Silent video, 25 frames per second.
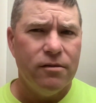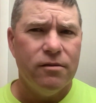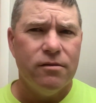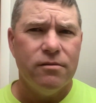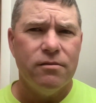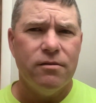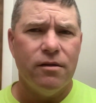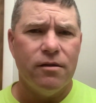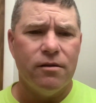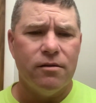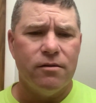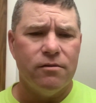
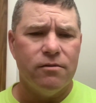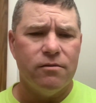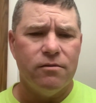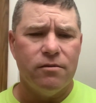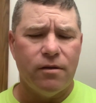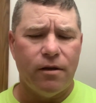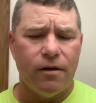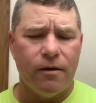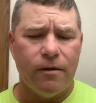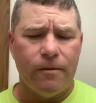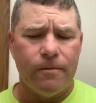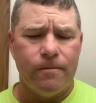There's
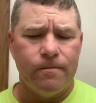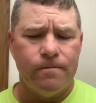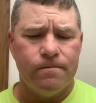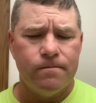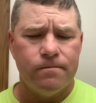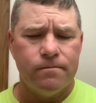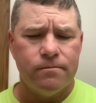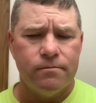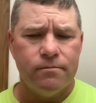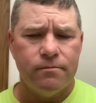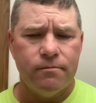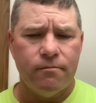
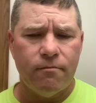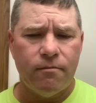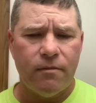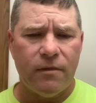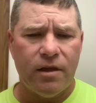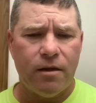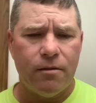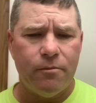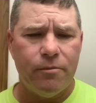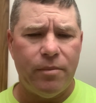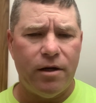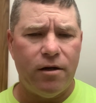
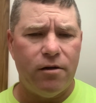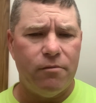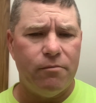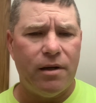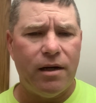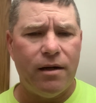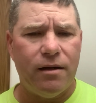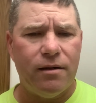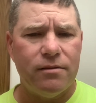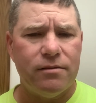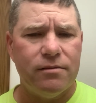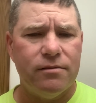
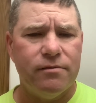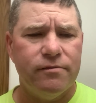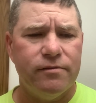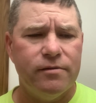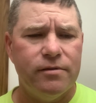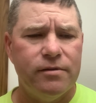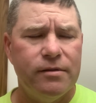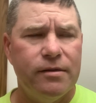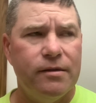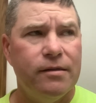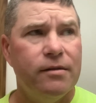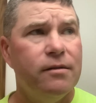Palmolive.
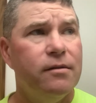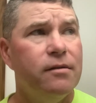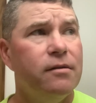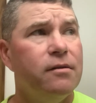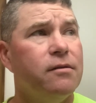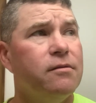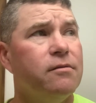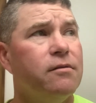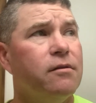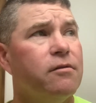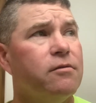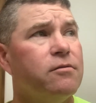
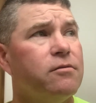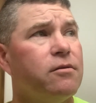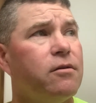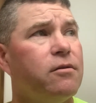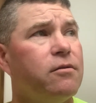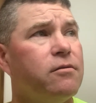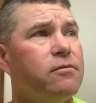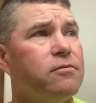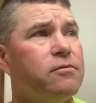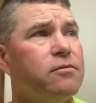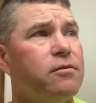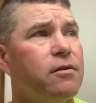There's
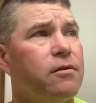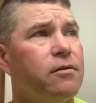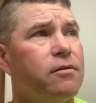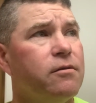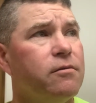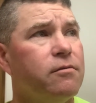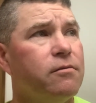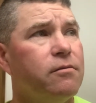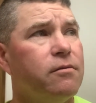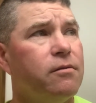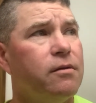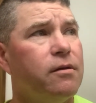
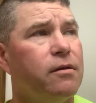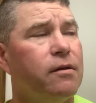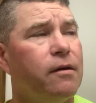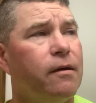also